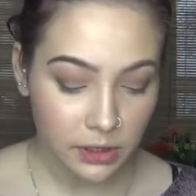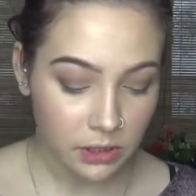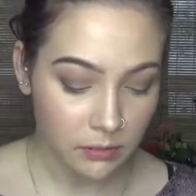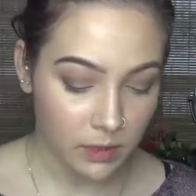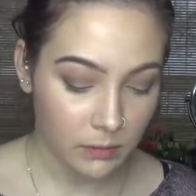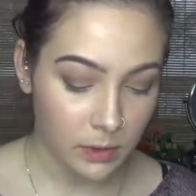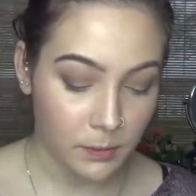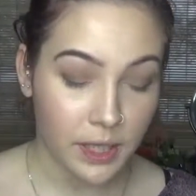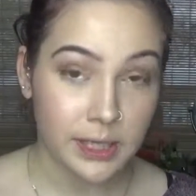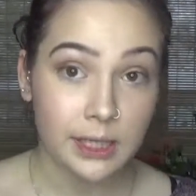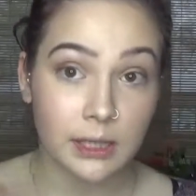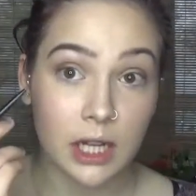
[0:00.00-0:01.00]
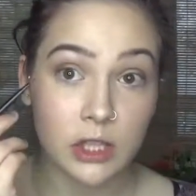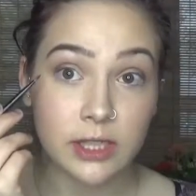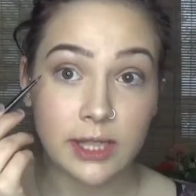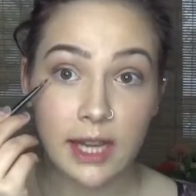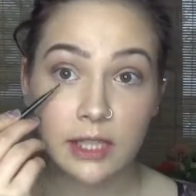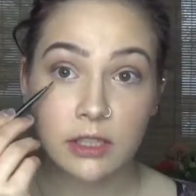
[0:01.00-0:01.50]
So I'm going to be pressing that
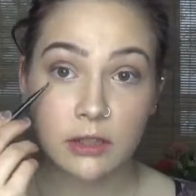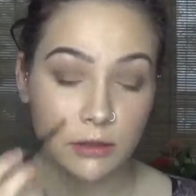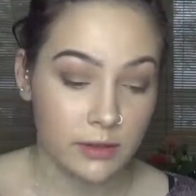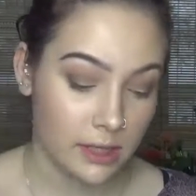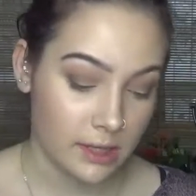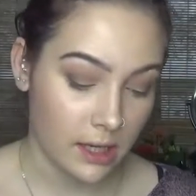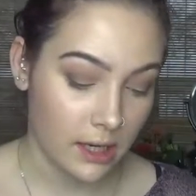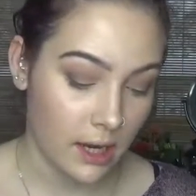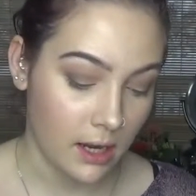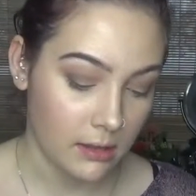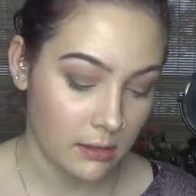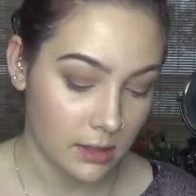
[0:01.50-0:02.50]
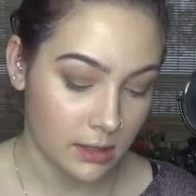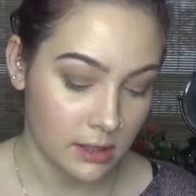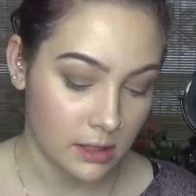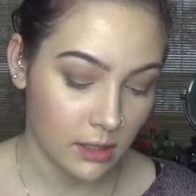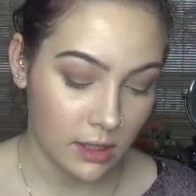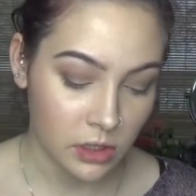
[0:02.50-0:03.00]
just as close as I can
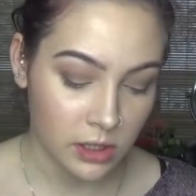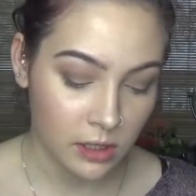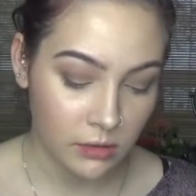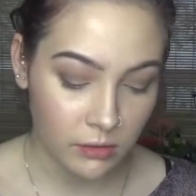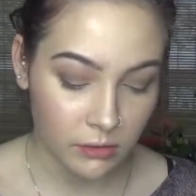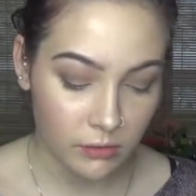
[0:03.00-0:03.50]
against the lash line.